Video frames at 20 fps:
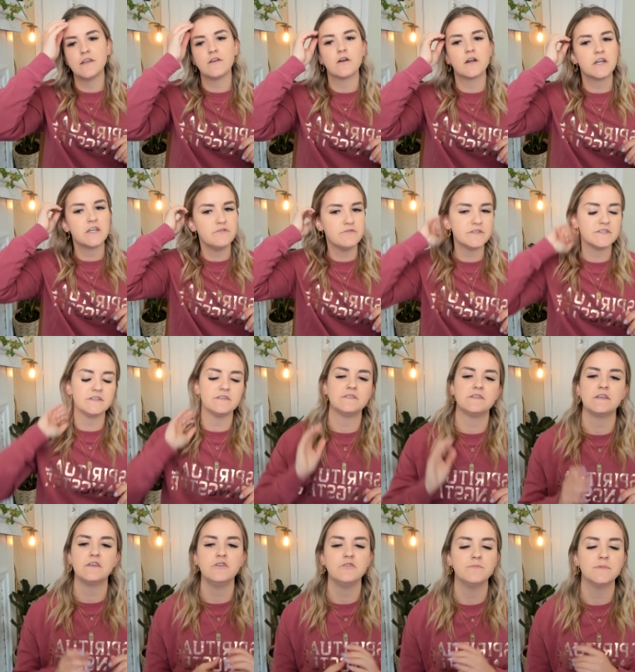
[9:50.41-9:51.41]
are you
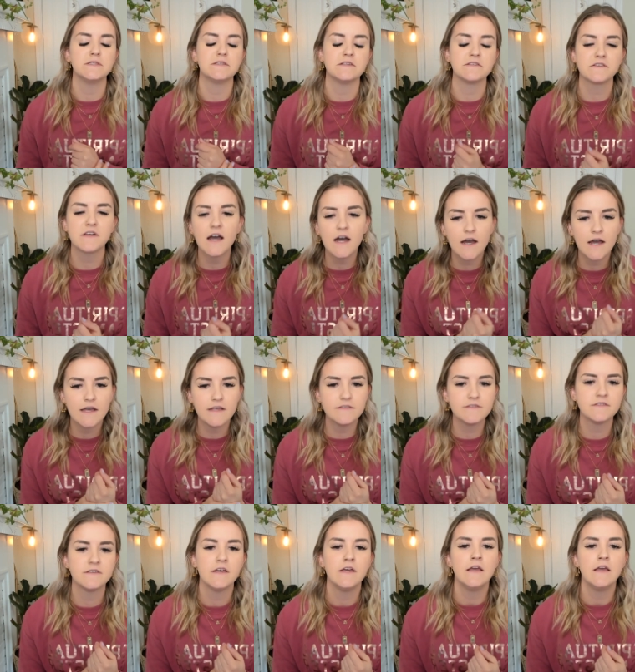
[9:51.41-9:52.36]
assisting humans as guides?